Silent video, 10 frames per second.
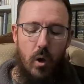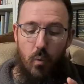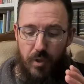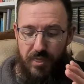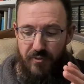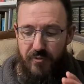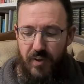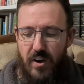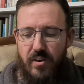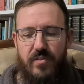with the
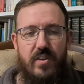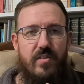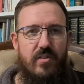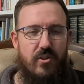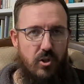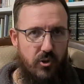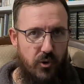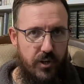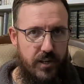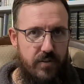Pharisees and the
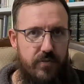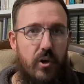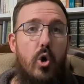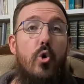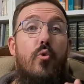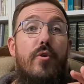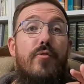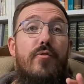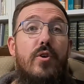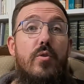lawyers who
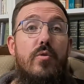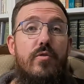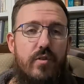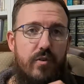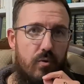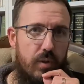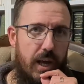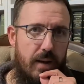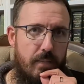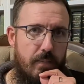refuse to do
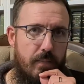that.